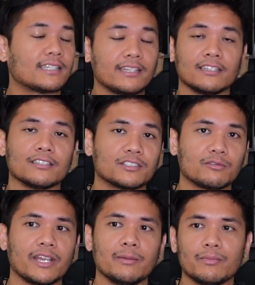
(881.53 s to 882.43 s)
I think it looks
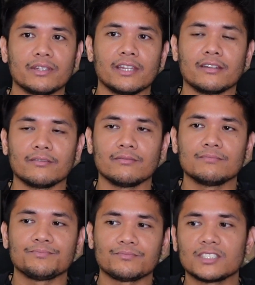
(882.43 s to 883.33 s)
great, but then
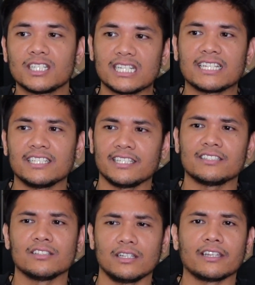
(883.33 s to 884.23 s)
connecting it
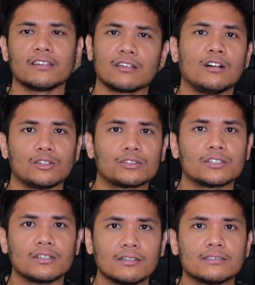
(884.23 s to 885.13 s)
to like the
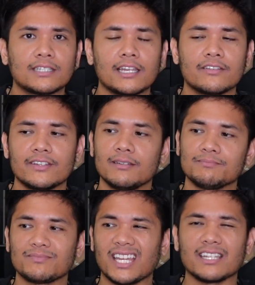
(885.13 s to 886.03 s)
culture side of it,
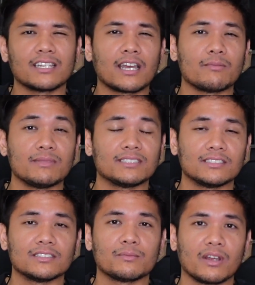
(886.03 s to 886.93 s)
I think it kind of
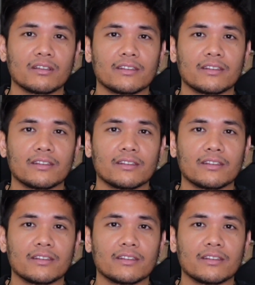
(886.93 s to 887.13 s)
misses the mark